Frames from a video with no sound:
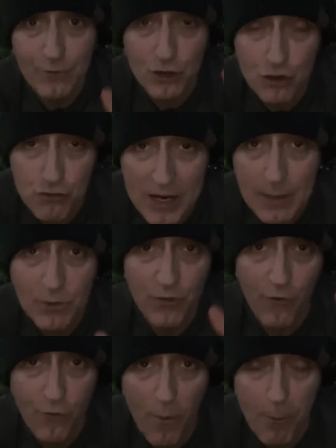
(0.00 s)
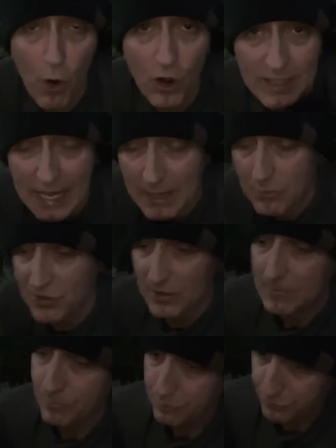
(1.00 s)
streams for football games.
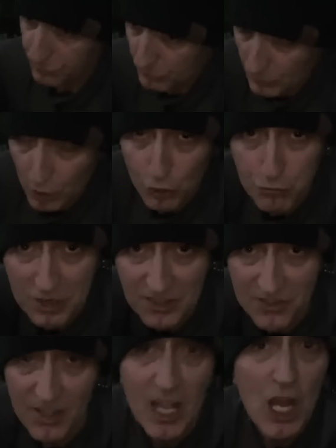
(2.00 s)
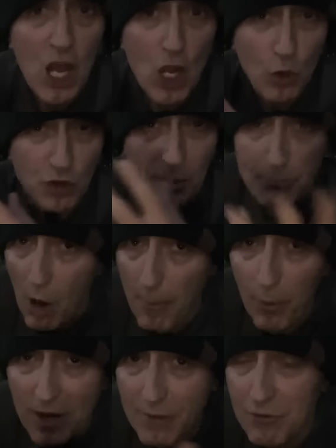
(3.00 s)
Chris used to pop
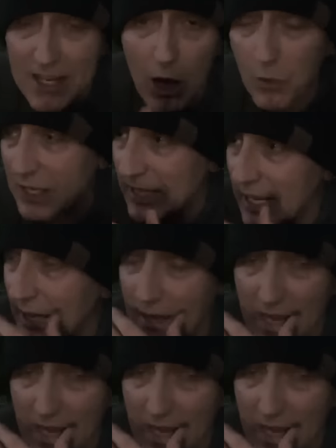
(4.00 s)
on every now and again.